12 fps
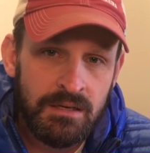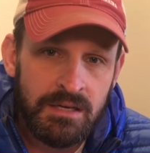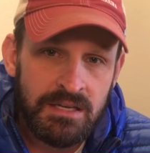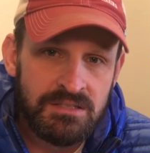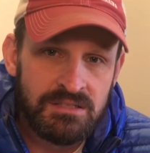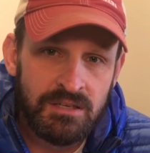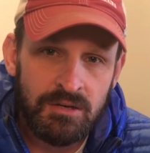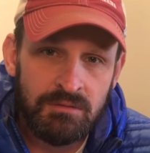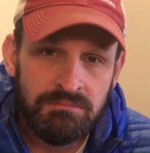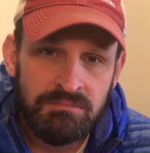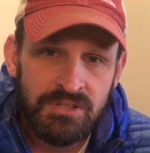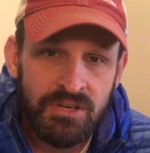And so,
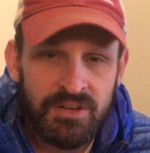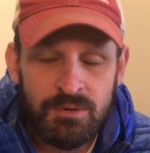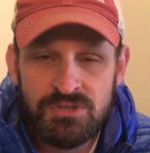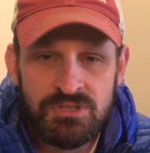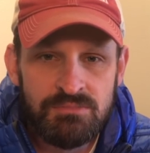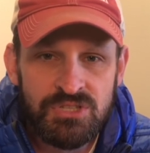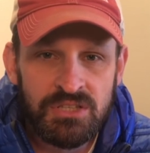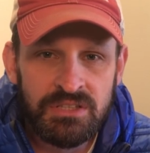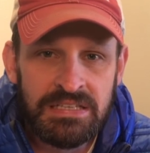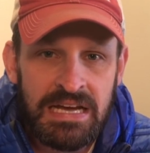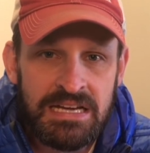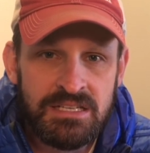you know, there were some chilly
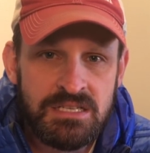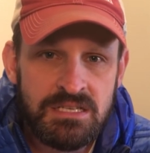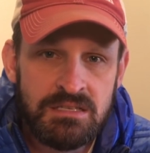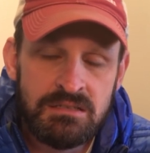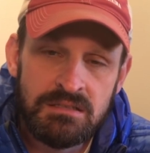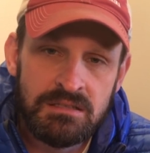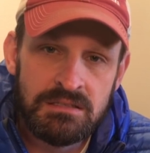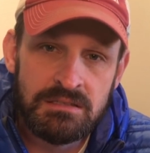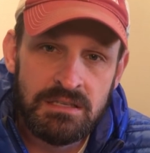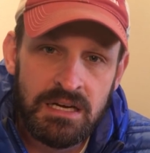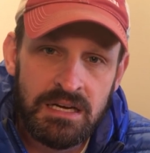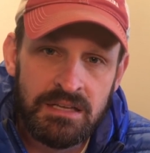nights
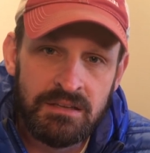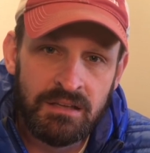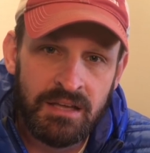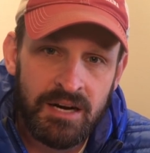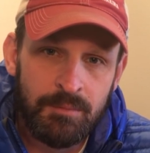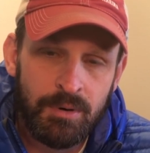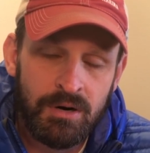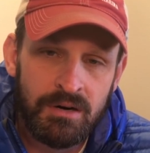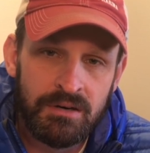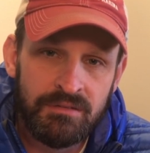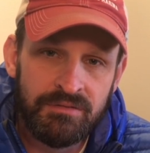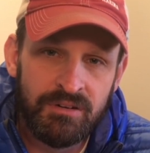in the latter part
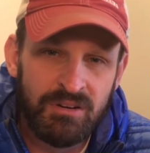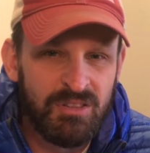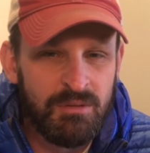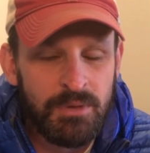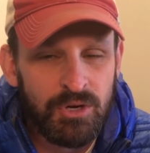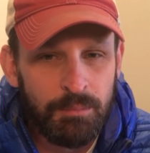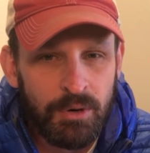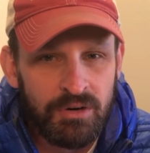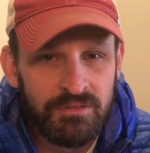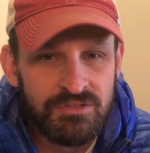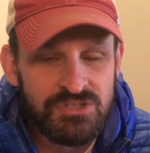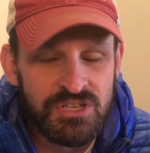of, or the middle part of
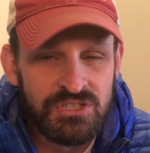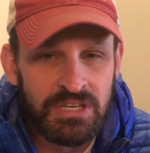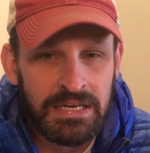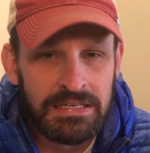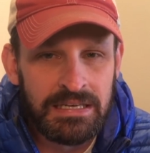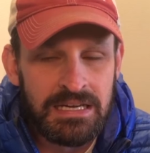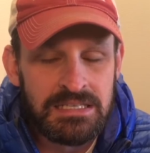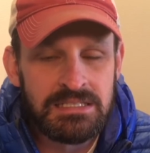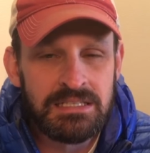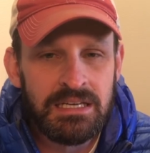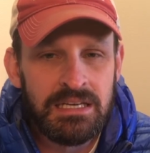Virginia, I guess,